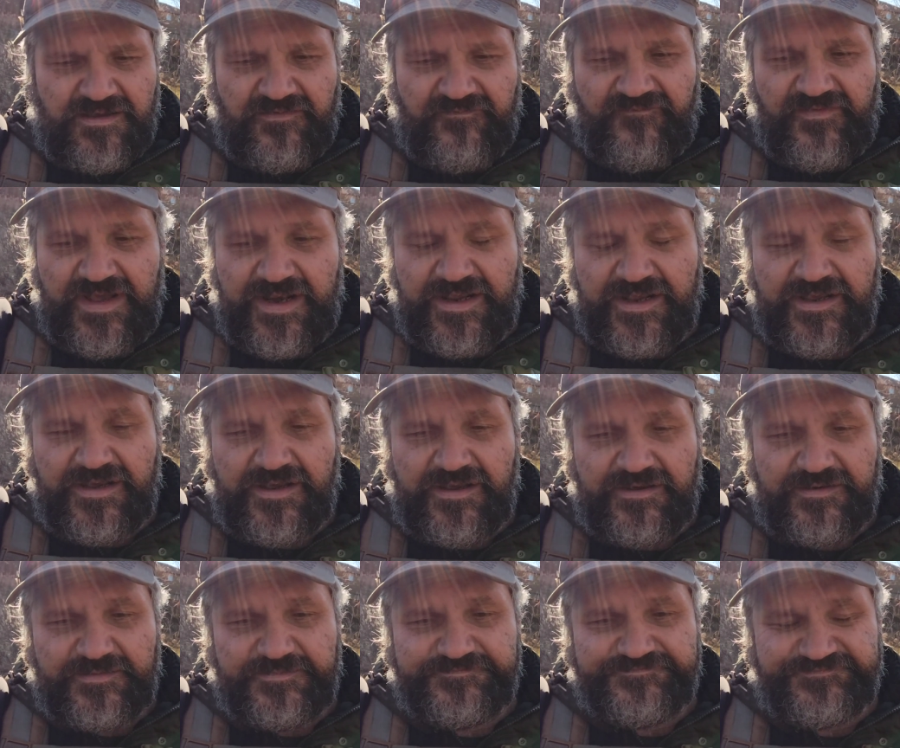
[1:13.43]

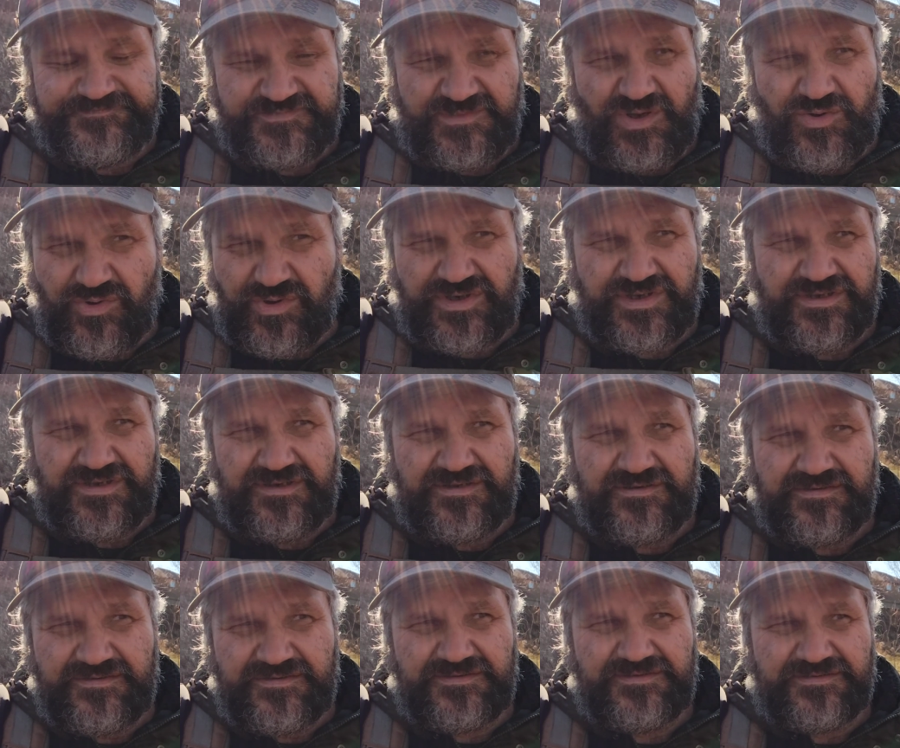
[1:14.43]
very good
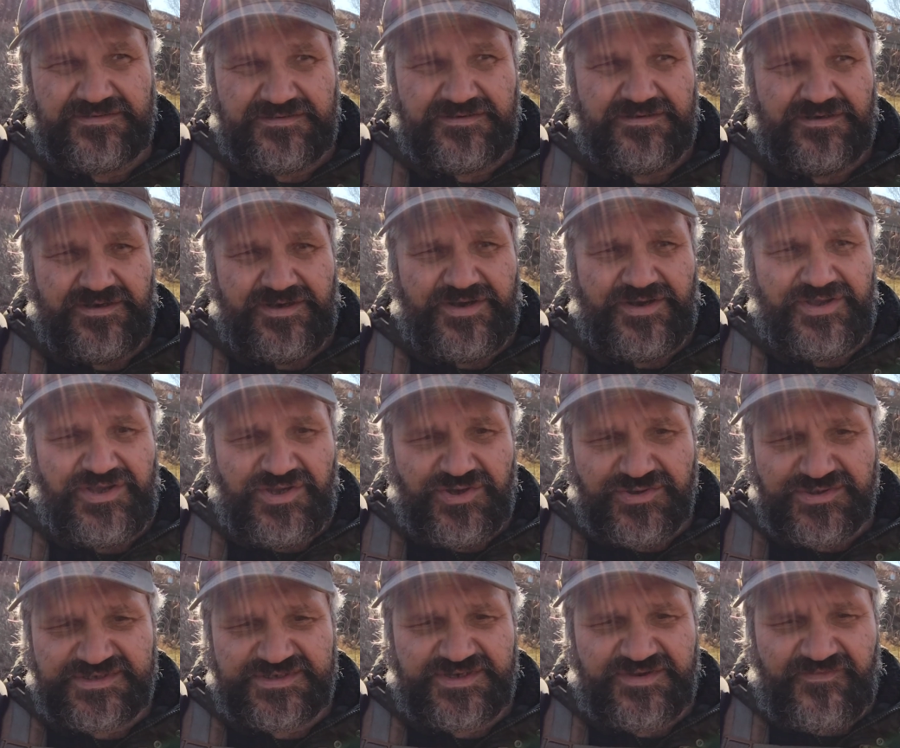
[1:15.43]
uh,
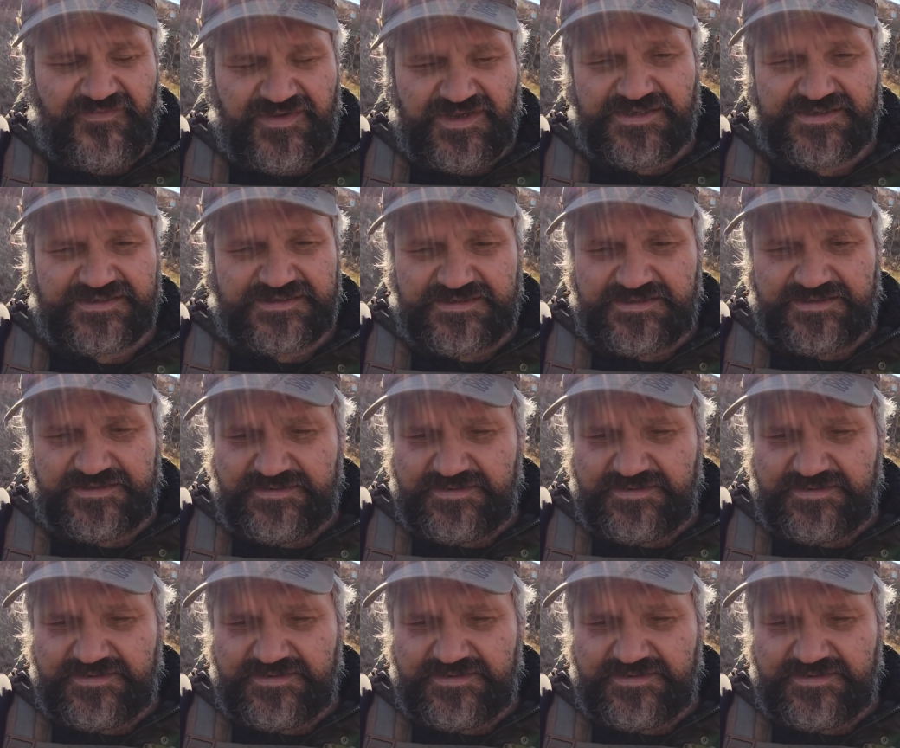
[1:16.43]
used this